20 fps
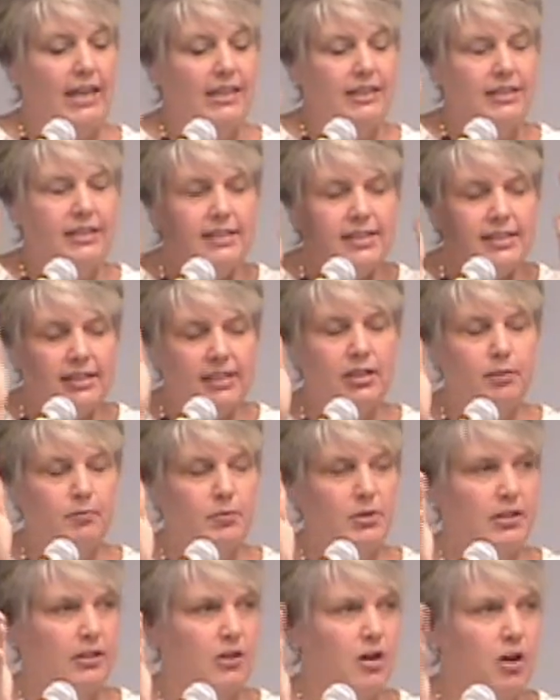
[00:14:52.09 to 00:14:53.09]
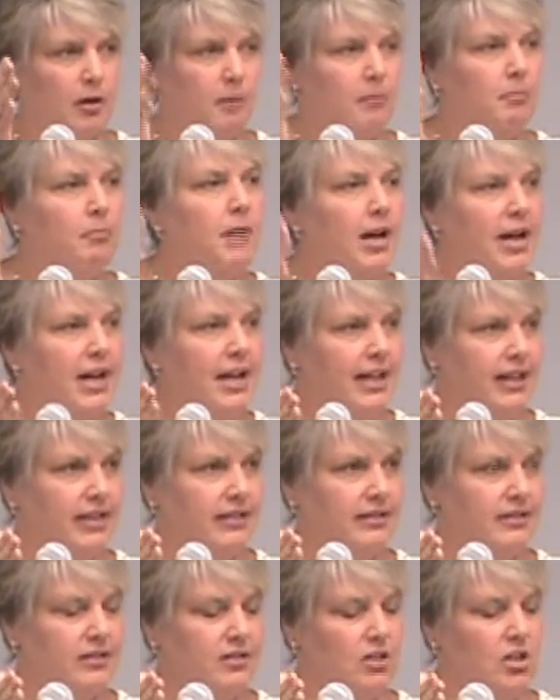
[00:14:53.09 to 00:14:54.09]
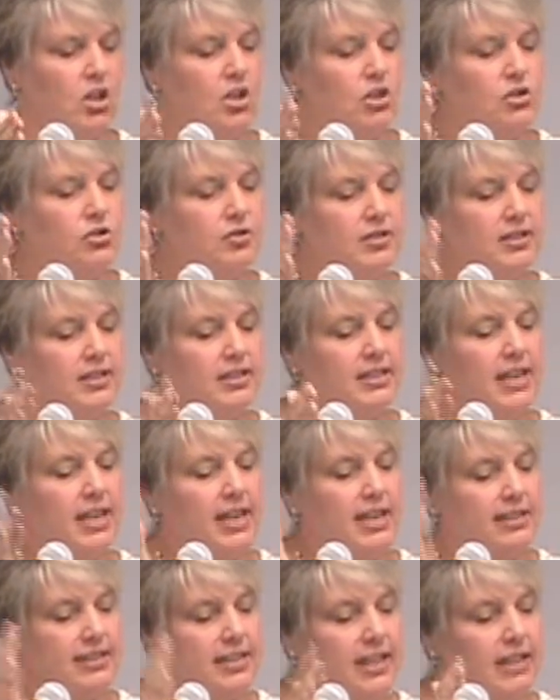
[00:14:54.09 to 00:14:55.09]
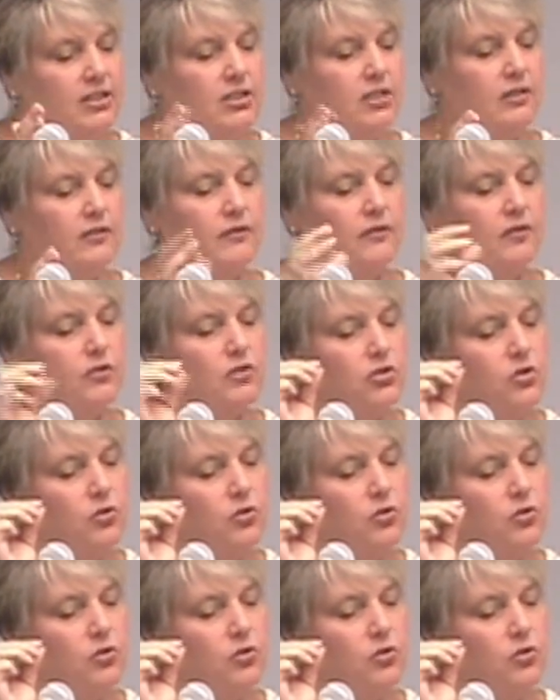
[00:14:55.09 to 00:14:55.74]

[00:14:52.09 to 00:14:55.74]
and discipline our minds to stay attentive